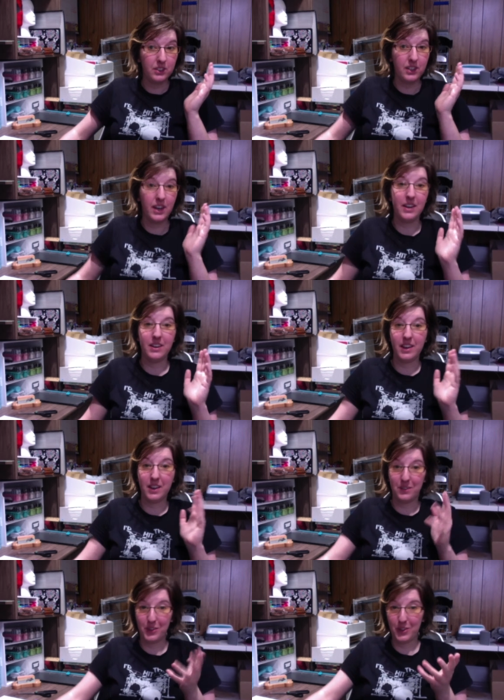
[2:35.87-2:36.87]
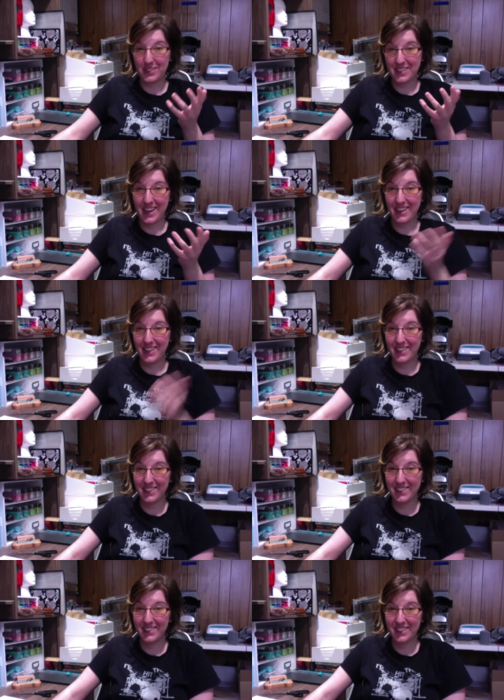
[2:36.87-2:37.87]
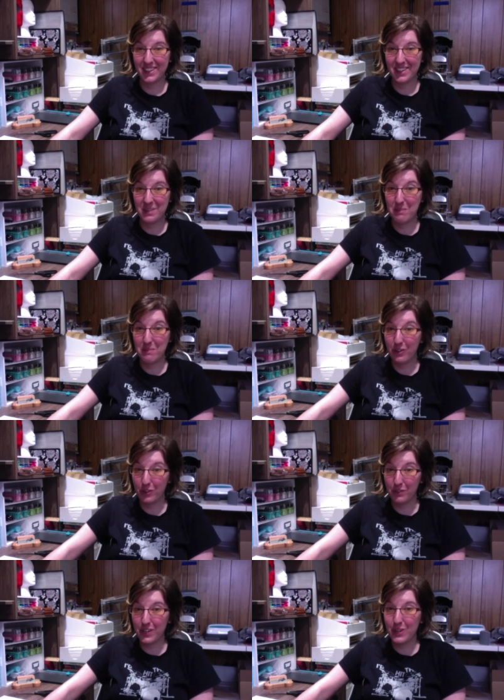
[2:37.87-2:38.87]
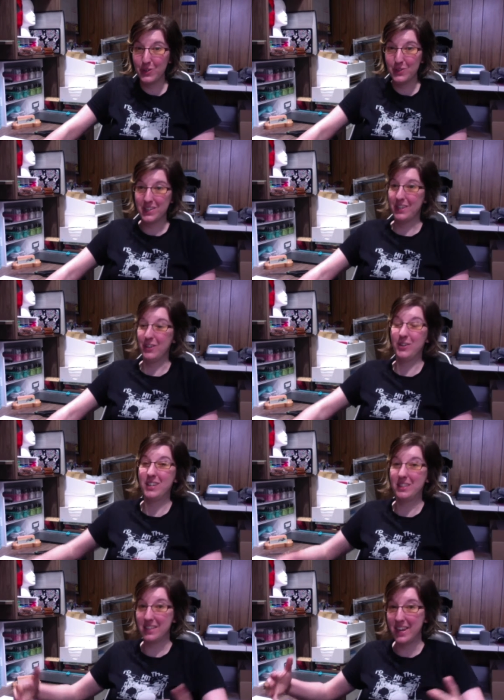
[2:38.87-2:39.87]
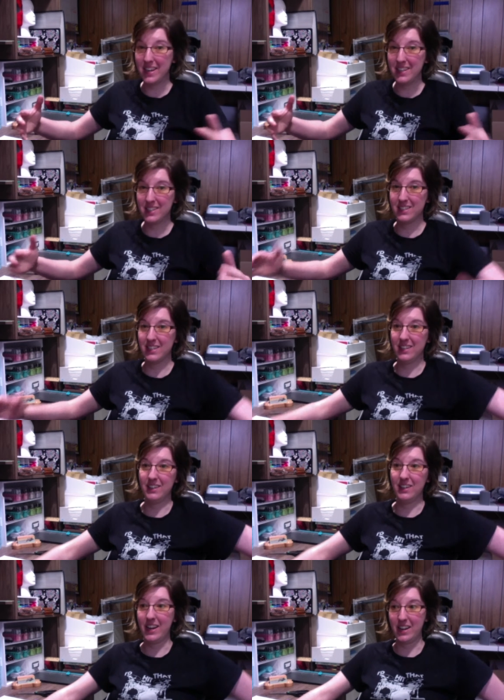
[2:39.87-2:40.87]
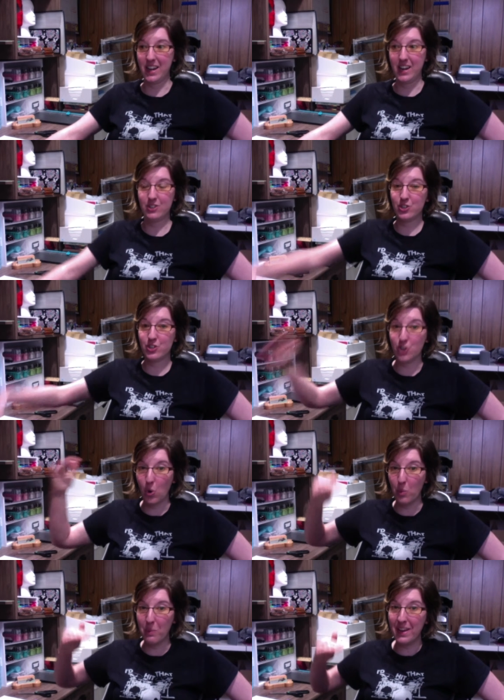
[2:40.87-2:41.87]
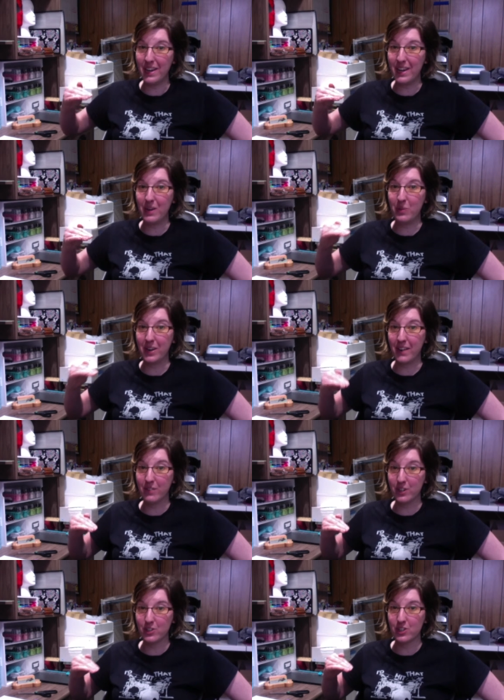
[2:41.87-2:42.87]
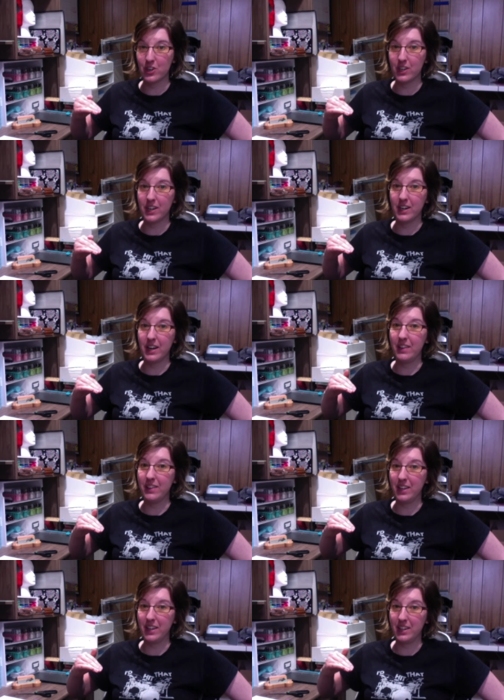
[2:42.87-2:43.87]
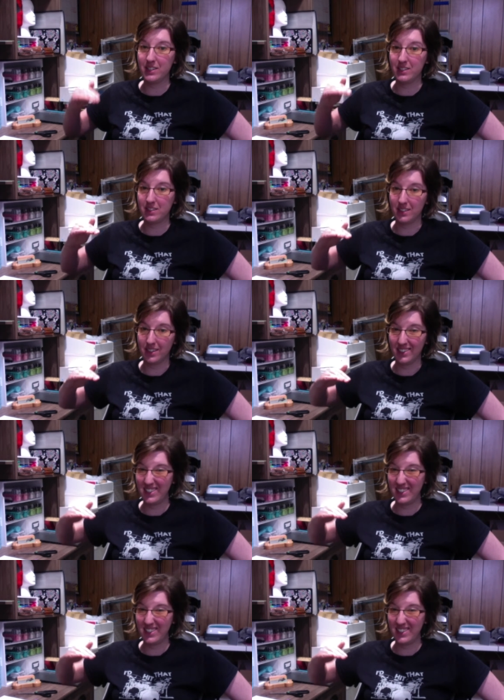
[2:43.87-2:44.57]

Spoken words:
I have looked at my reviews and looked at the dates, and I got so many when I first started, and then it's like,